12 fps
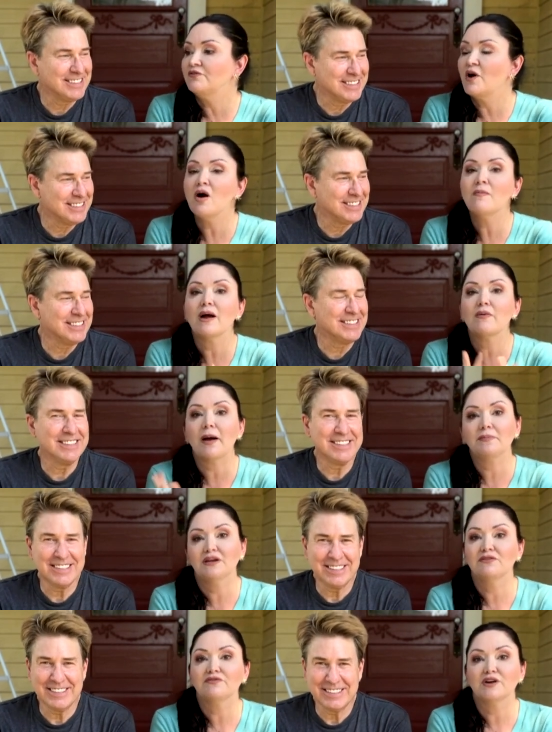Speaker 1: foam. I
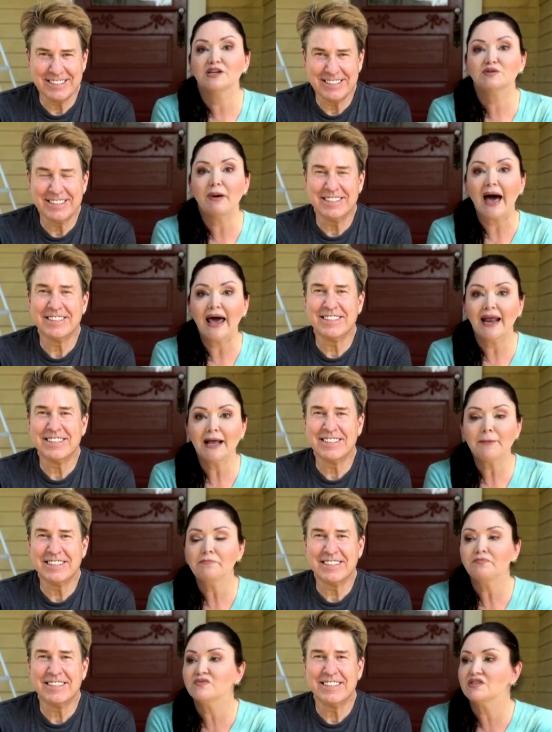wrapped it in fresh
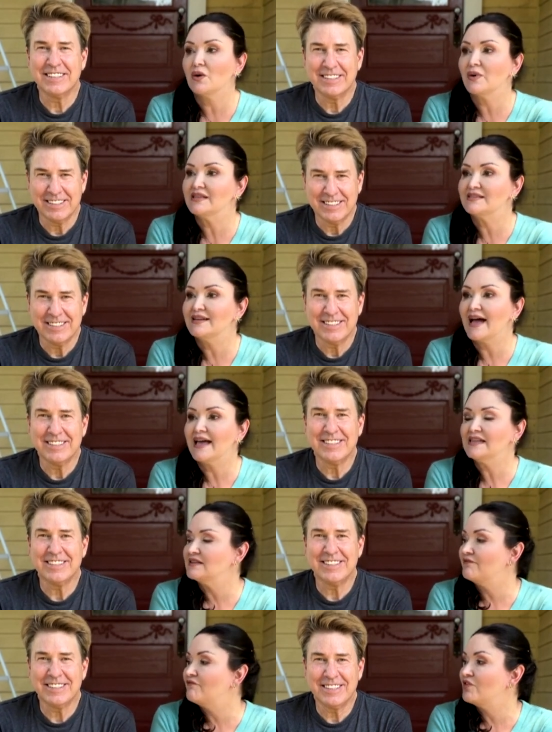batting, so it's
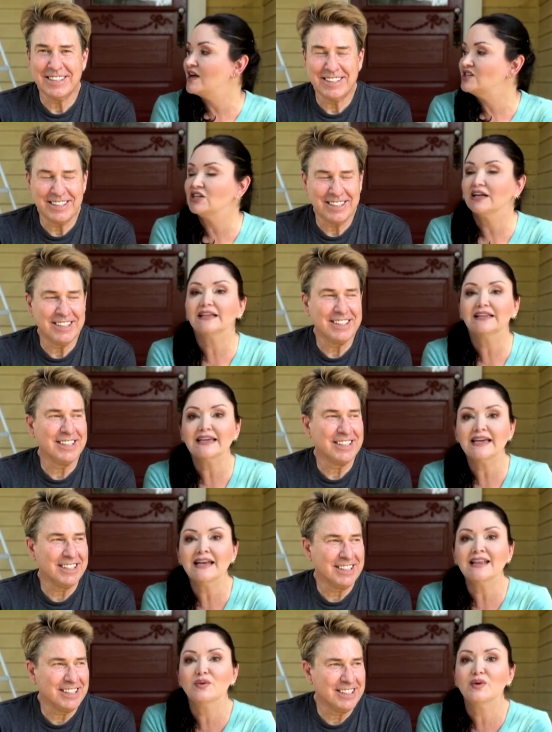nice and fresh and
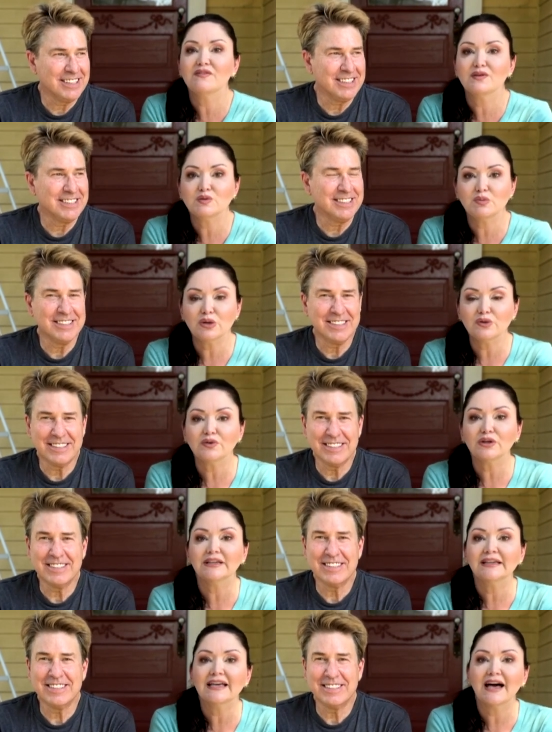clean. And then we have those beautiful
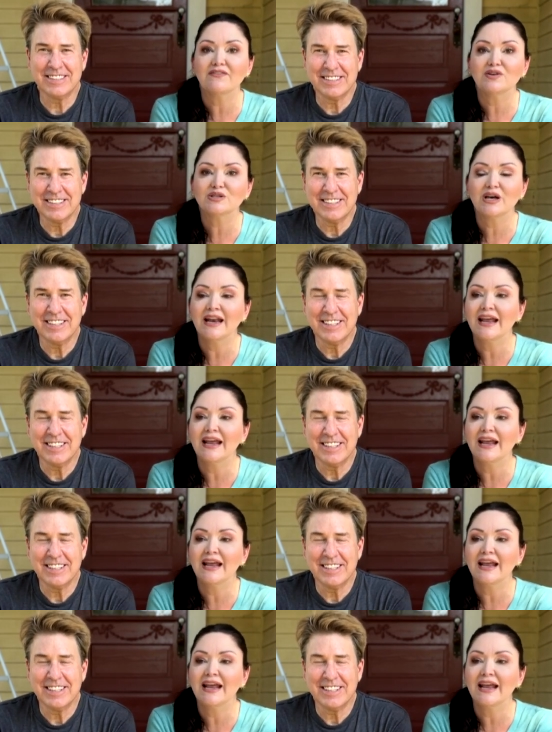clean covers on